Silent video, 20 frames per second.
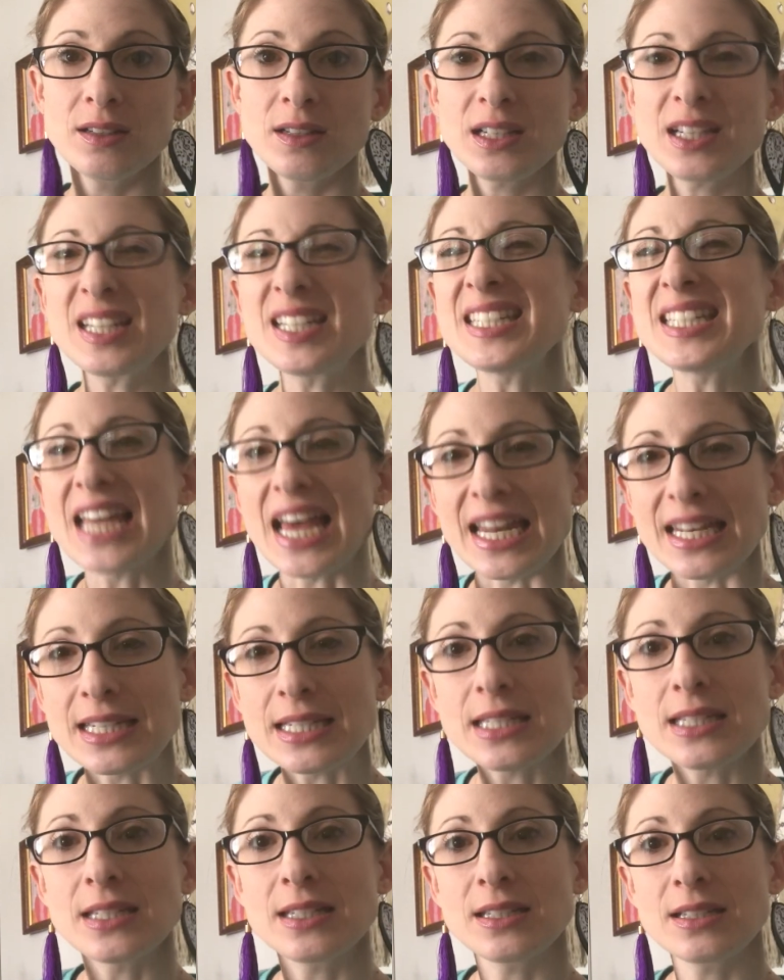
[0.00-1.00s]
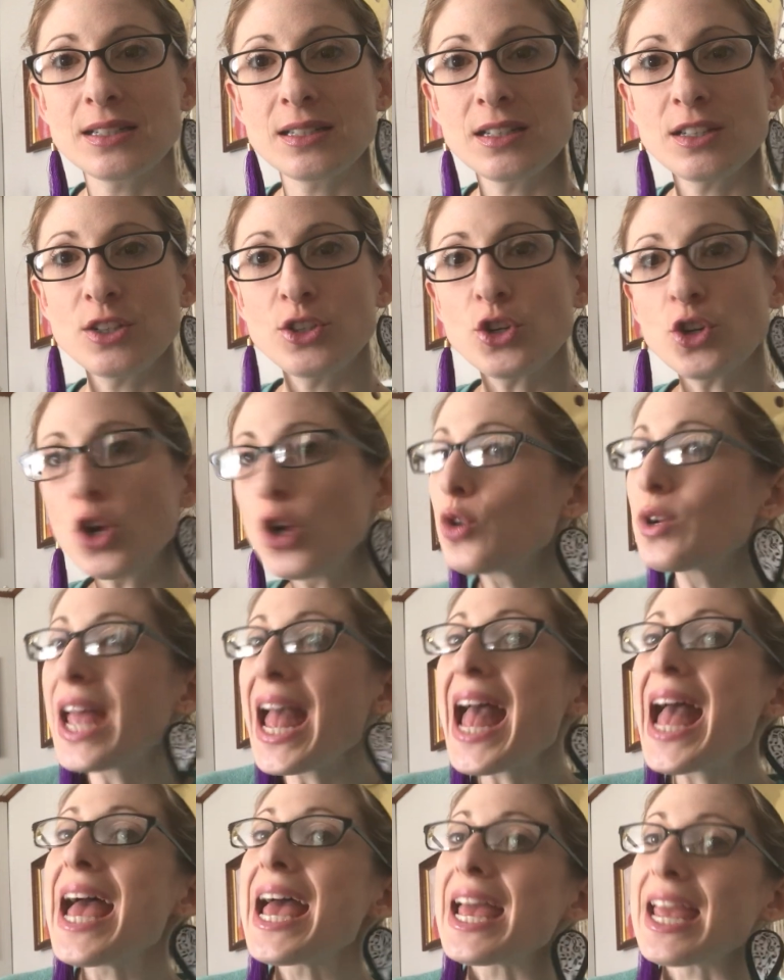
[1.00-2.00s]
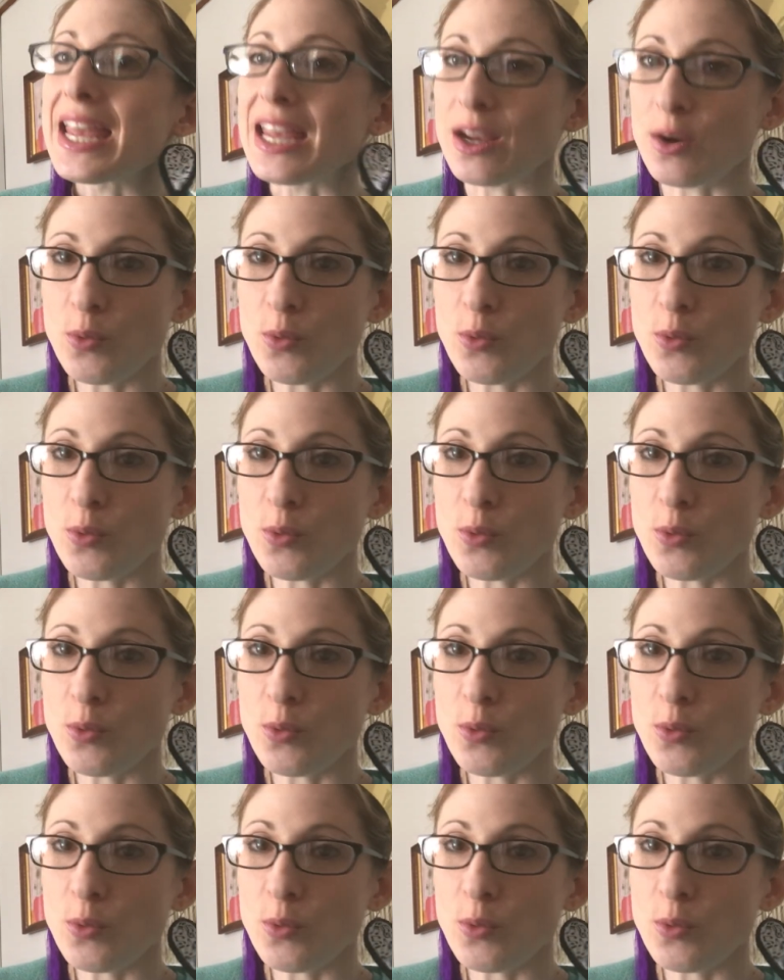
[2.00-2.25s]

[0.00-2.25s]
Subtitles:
Content. You're okay